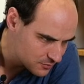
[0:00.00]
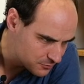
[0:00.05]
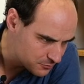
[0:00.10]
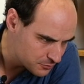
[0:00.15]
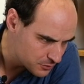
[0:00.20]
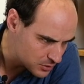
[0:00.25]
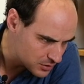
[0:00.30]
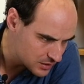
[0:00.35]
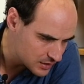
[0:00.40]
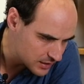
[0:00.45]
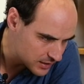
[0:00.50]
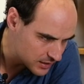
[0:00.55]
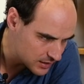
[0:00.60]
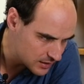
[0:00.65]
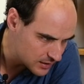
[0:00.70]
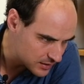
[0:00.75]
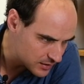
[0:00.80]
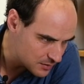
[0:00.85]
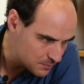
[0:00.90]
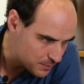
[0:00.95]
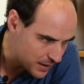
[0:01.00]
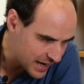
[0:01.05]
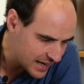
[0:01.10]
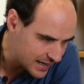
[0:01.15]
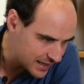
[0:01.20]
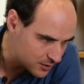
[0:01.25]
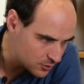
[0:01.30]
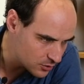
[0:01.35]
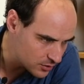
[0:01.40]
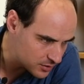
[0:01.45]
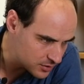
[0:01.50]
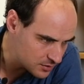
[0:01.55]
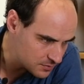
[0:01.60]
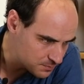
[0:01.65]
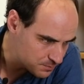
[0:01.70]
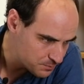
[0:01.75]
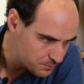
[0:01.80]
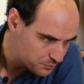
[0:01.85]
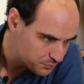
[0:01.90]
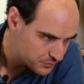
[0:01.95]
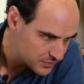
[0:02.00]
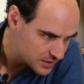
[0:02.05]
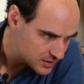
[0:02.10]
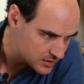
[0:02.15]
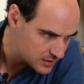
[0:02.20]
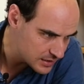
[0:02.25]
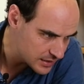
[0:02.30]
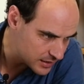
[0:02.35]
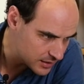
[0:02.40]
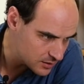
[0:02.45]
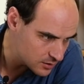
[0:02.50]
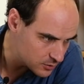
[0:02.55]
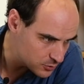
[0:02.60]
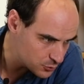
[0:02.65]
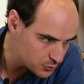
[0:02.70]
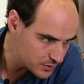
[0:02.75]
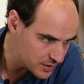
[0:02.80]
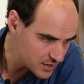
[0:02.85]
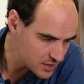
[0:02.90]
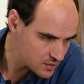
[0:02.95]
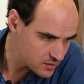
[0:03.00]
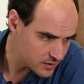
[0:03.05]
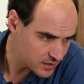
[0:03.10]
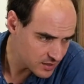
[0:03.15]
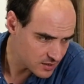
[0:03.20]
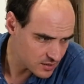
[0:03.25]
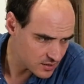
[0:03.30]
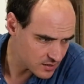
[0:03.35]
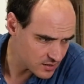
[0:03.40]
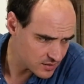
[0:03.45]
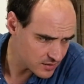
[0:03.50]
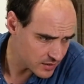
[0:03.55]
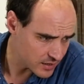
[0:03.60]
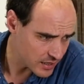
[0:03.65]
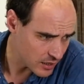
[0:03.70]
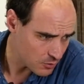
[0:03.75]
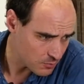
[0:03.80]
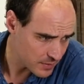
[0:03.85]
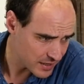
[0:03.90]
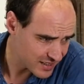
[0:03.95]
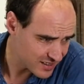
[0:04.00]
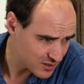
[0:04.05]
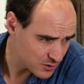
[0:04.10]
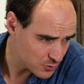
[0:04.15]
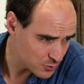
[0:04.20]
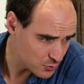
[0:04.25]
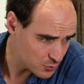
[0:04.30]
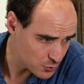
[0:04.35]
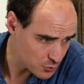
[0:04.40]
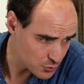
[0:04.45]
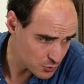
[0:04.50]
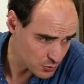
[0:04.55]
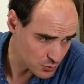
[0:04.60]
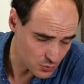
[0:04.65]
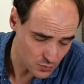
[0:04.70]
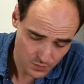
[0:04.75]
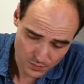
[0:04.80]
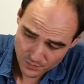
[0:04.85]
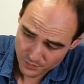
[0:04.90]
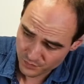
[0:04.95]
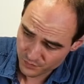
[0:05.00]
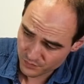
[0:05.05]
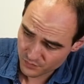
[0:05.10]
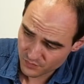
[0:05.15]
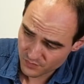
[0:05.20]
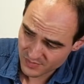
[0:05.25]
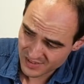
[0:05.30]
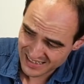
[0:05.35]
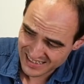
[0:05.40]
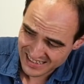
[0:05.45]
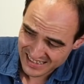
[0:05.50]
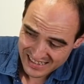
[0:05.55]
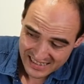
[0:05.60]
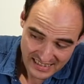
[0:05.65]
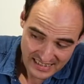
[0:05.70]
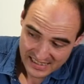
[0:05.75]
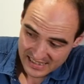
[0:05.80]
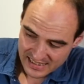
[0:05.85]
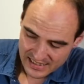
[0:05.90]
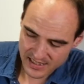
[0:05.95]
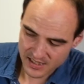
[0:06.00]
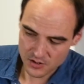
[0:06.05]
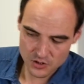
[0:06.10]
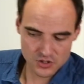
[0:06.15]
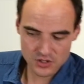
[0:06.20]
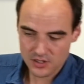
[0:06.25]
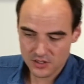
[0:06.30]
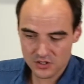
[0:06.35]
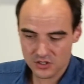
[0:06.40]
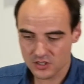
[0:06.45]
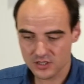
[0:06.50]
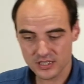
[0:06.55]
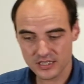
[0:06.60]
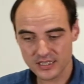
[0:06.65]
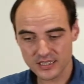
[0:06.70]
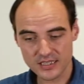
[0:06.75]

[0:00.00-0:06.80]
for the Bakanoi single trees, this is the Lauman Agusu. It's just